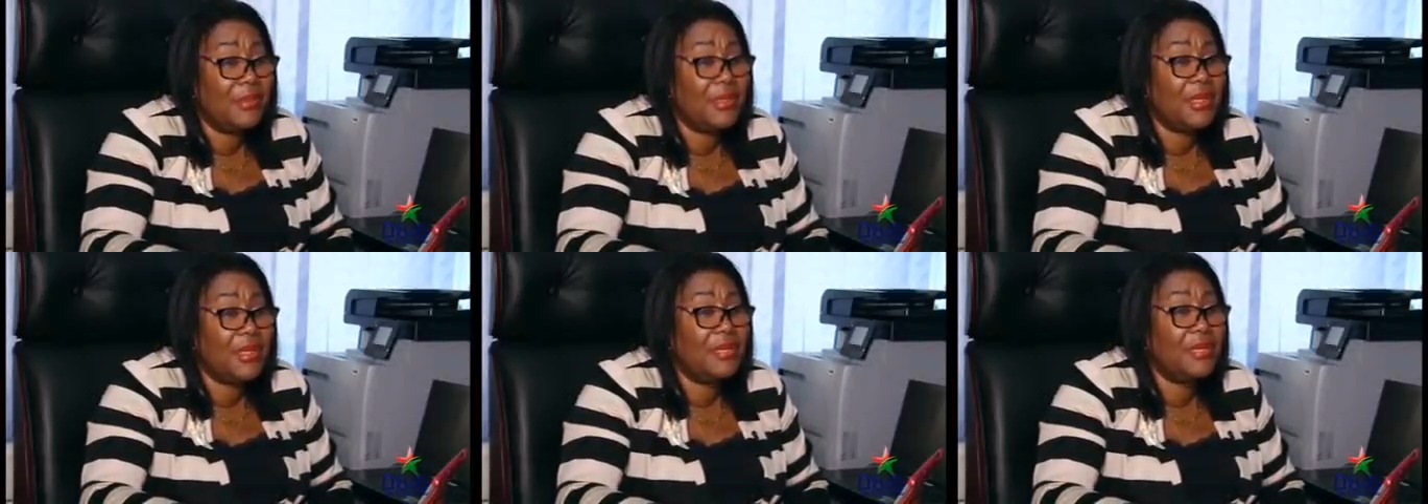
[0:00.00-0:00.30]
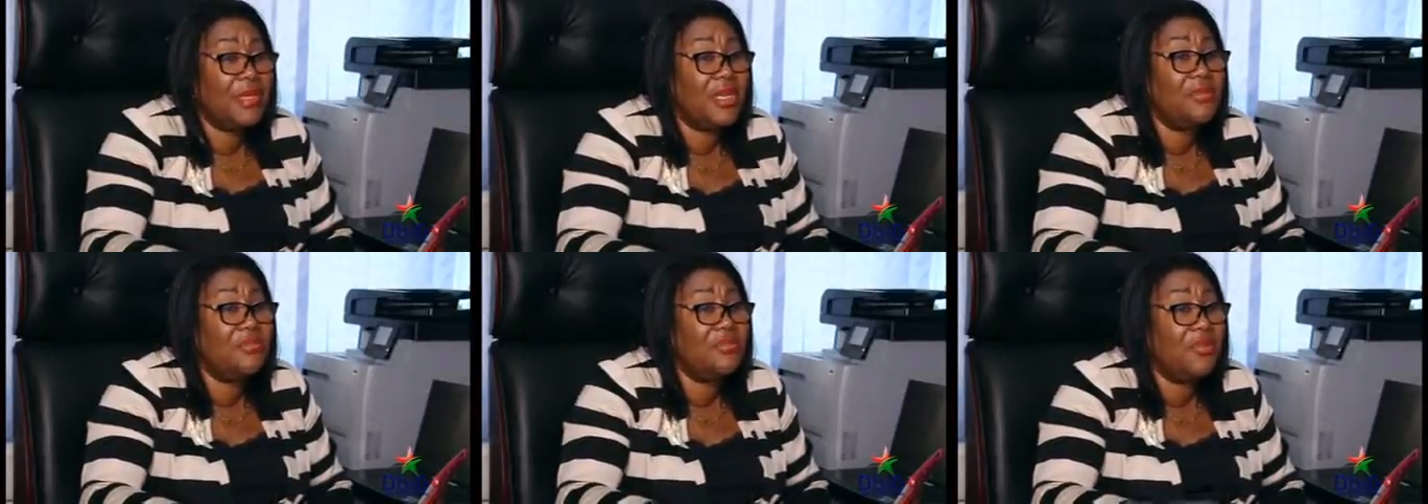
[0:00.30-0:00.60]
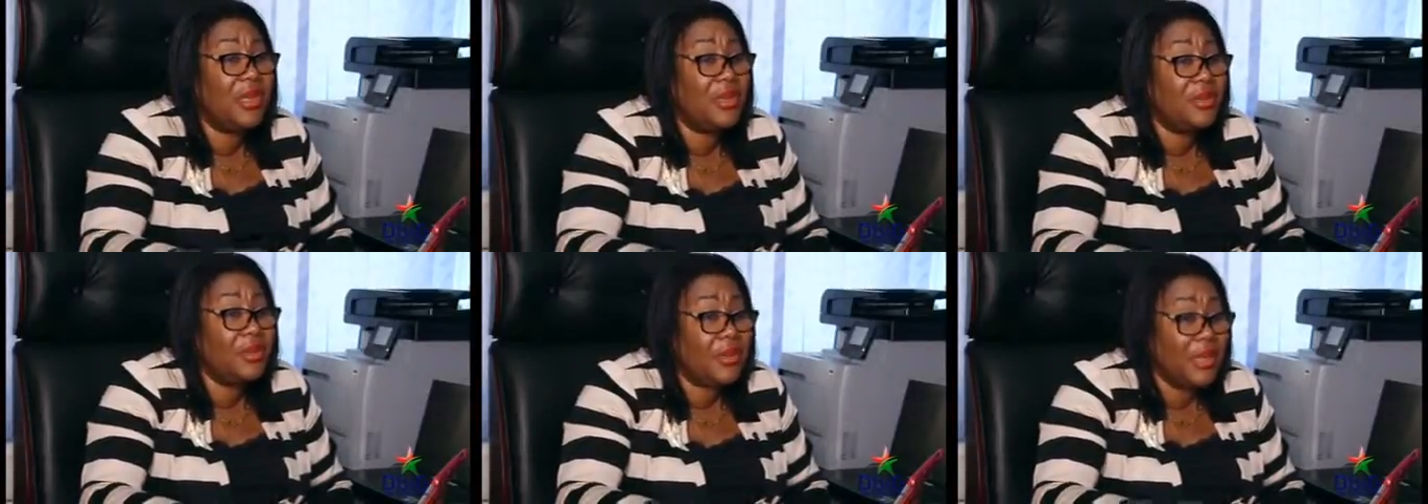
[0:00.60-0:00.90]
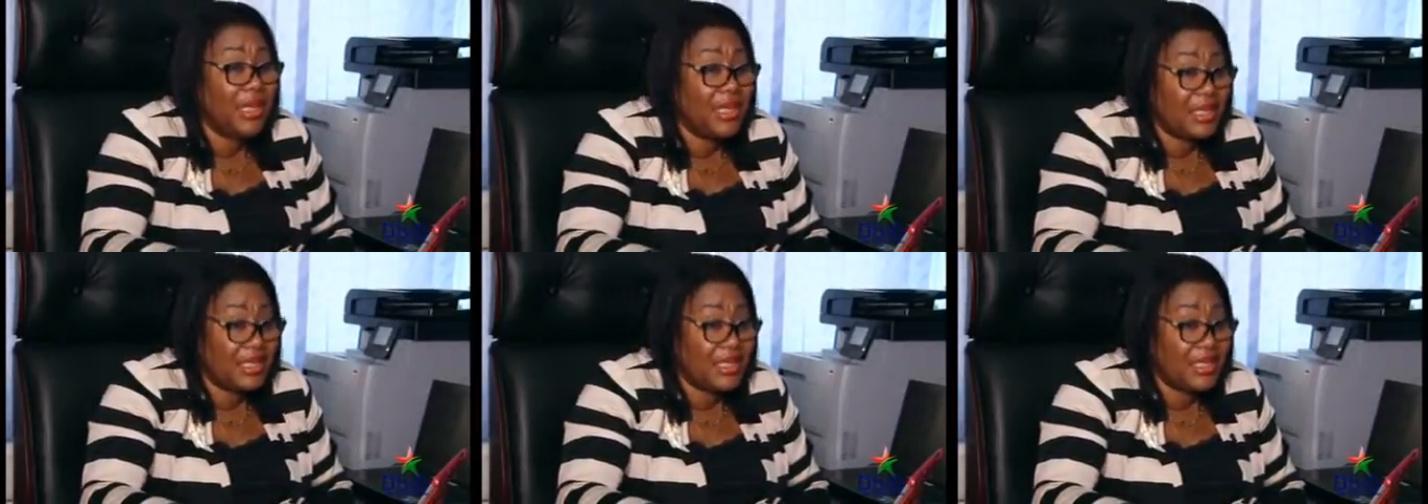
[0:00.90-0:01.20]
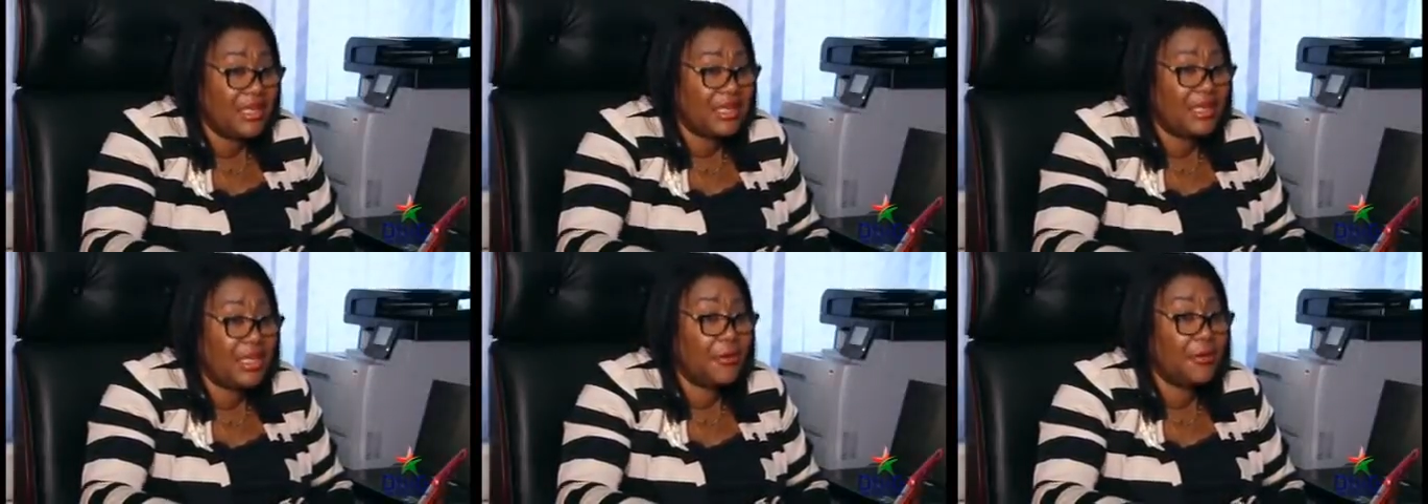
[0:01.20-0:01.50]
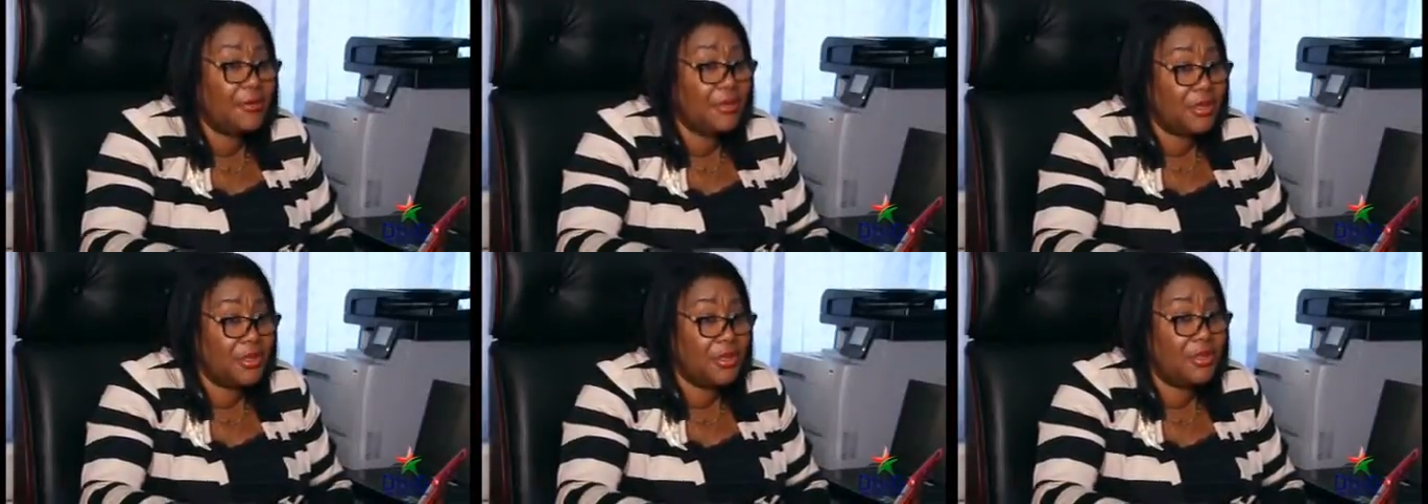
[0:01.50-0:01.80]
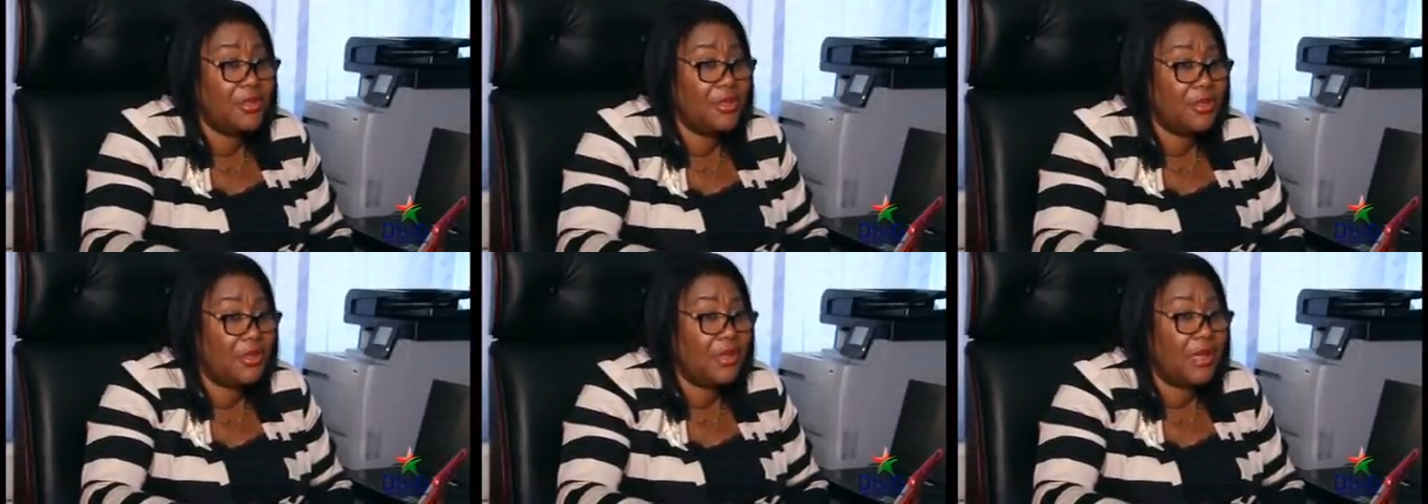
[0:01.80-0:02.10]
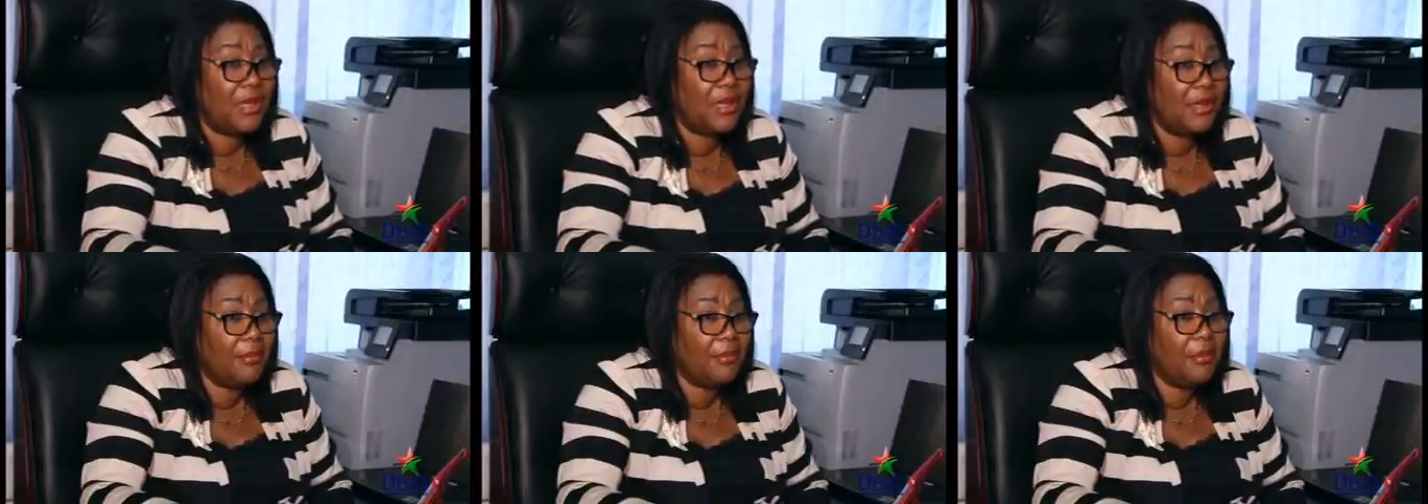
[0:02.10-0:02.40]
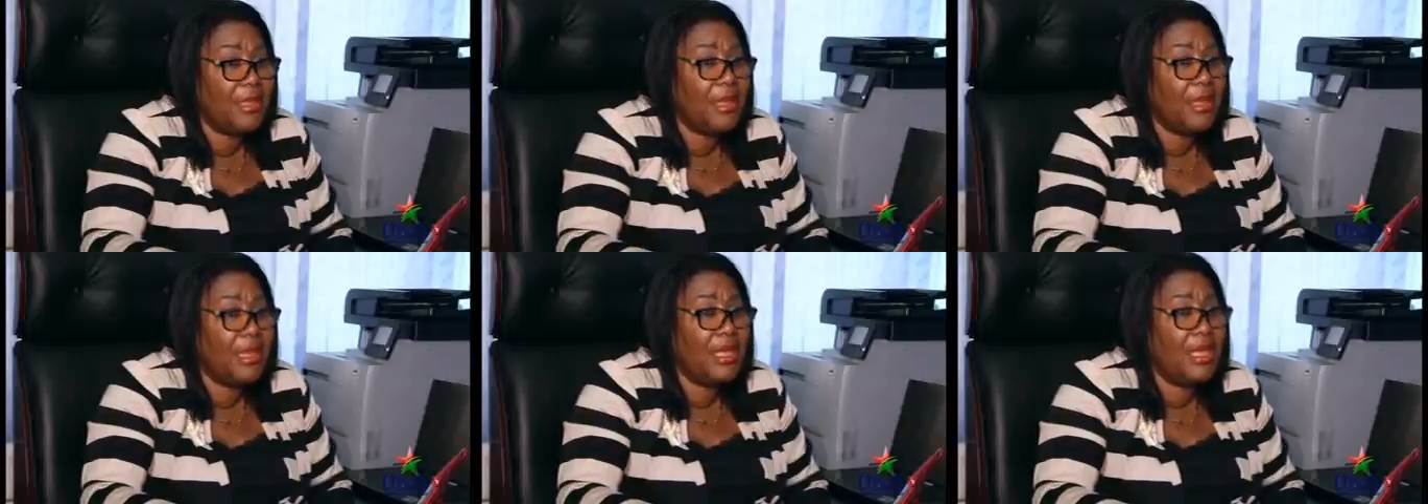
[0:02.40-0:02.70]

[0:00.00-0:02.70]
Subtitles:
you need regulations, the constitution of the company,